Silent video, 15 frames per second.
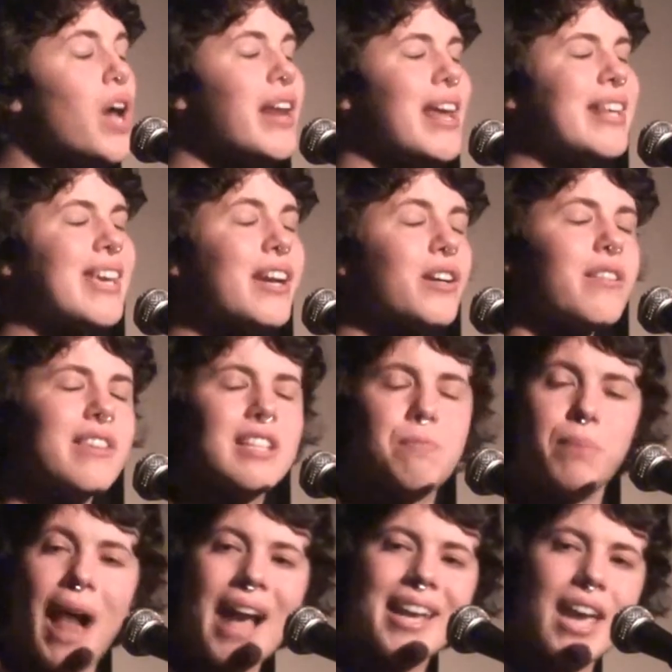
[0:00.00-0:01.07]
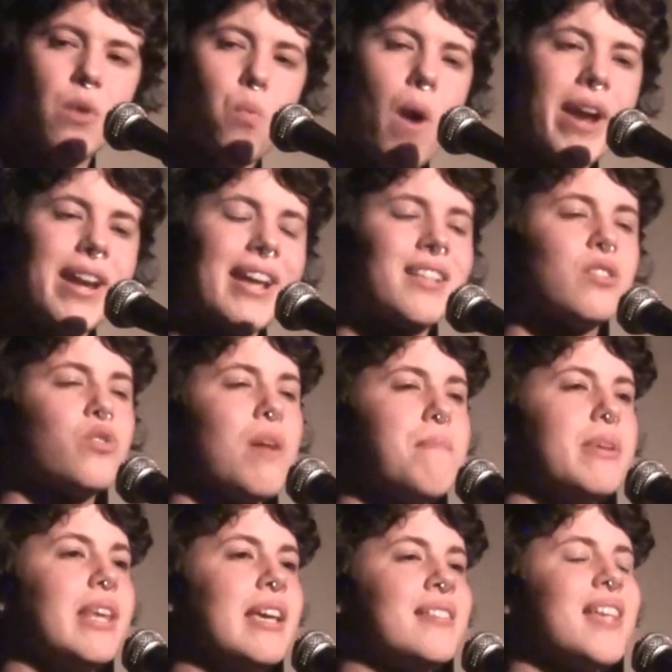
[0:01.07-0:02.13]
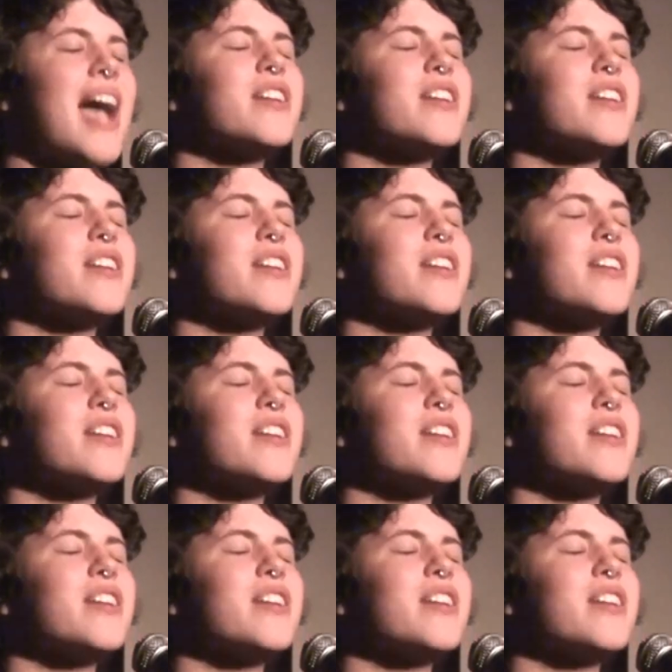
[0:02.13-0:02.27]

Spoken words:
do not adhere to these black and white extremities.